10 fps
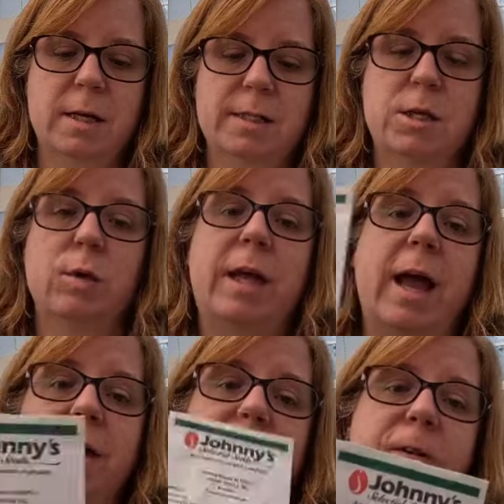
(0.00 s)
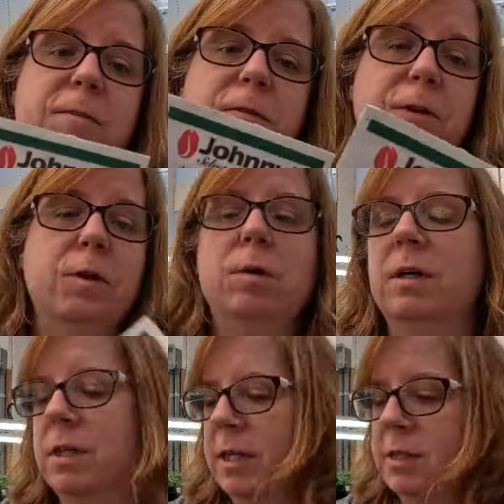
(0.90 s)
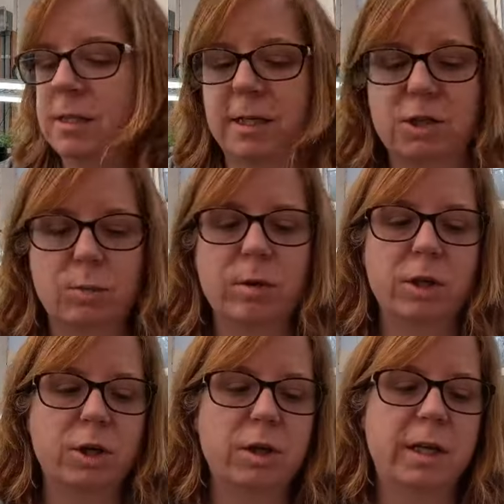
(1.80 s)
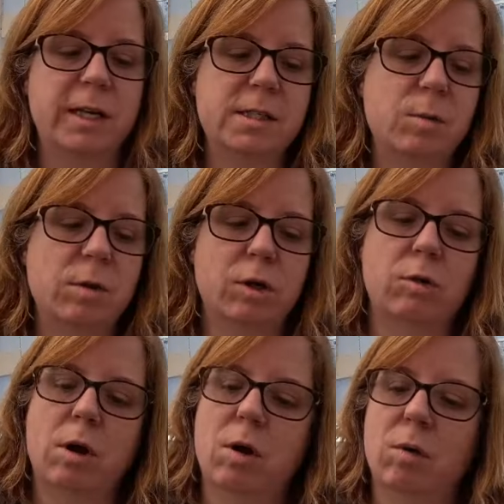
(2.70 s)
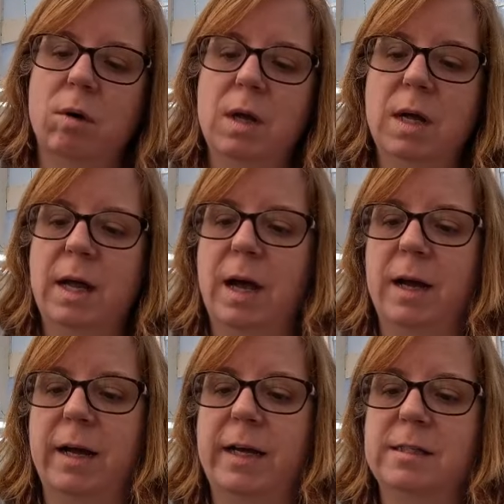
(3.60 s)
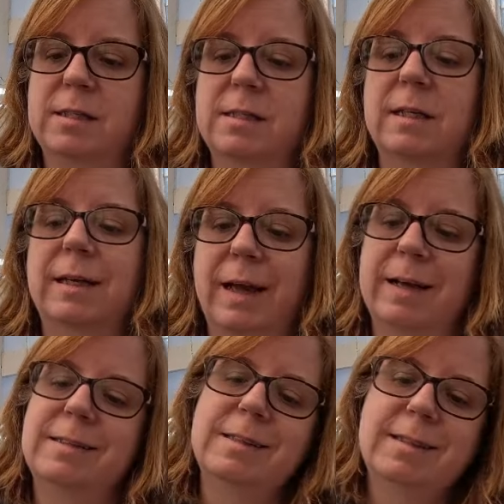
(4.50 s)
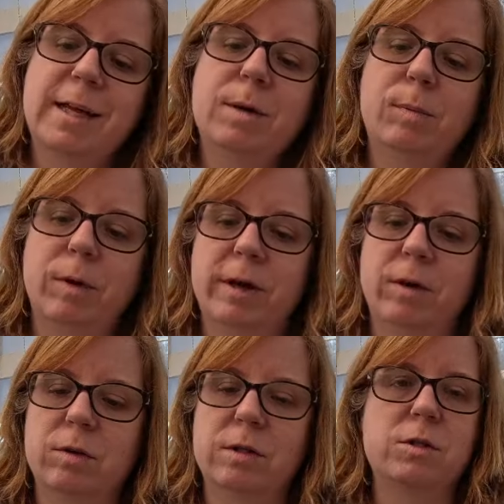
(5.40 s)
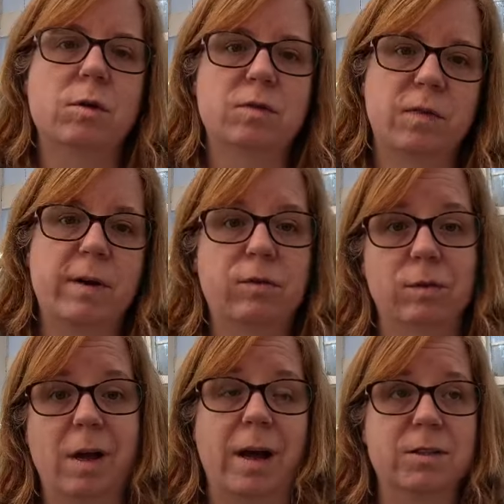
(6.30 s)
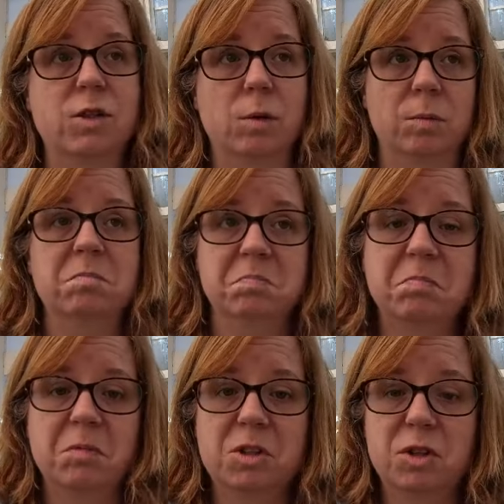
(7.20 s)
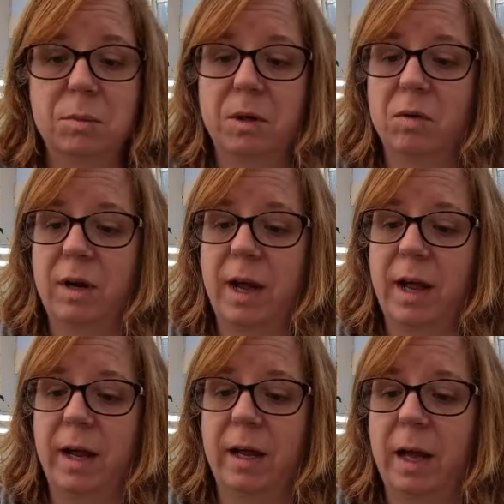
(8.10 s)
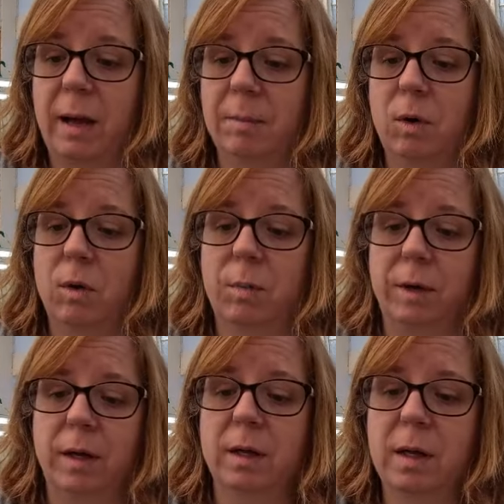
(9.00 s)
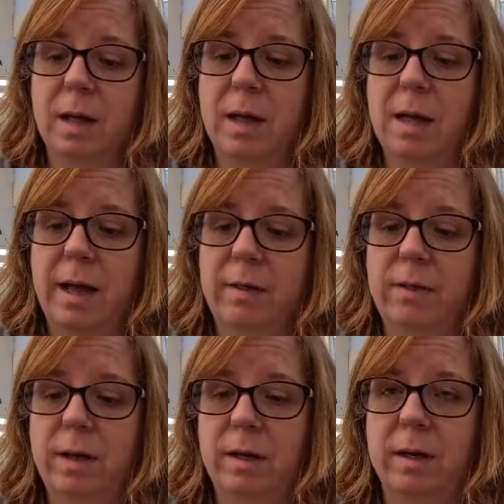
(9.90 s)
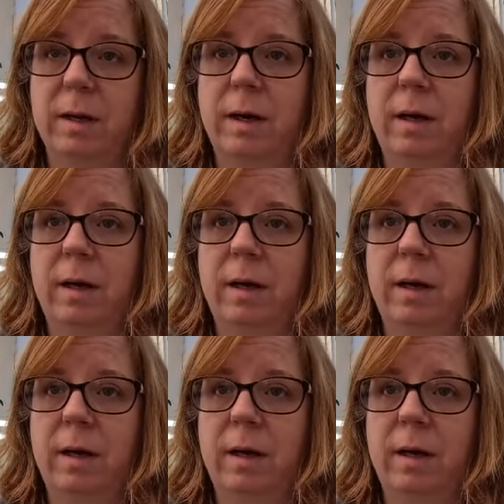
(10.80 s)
So yeah, Feverfew, it's a really good, easy one to grow. It's a tender perennial in zones 5 through 9, so it should be okay, I'm hoping. And then